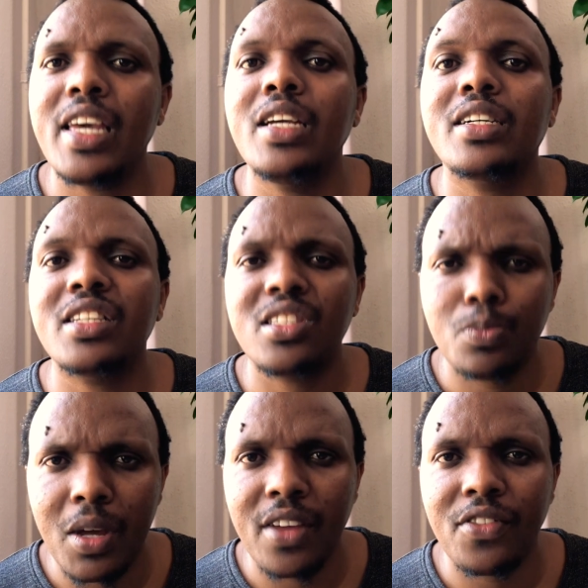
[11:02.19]
increased
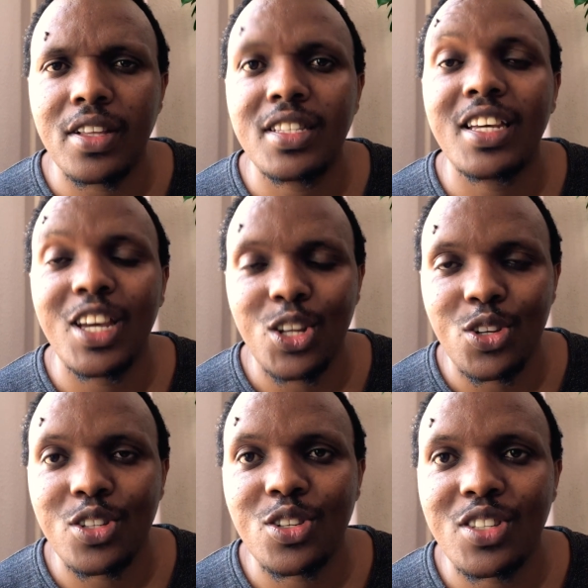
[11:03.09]
benefits in
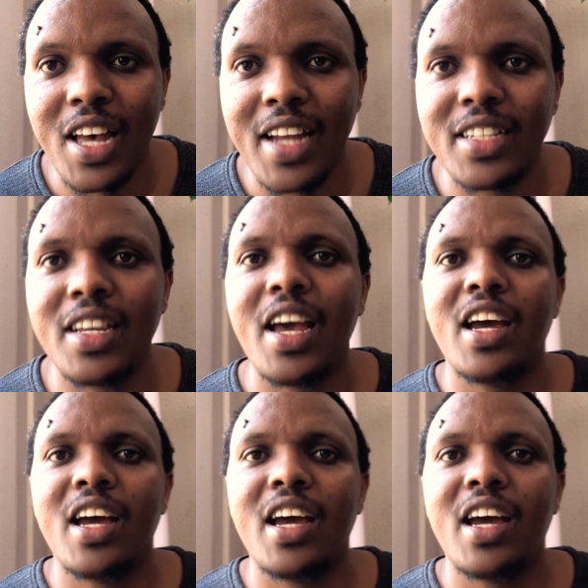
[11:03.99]
your society.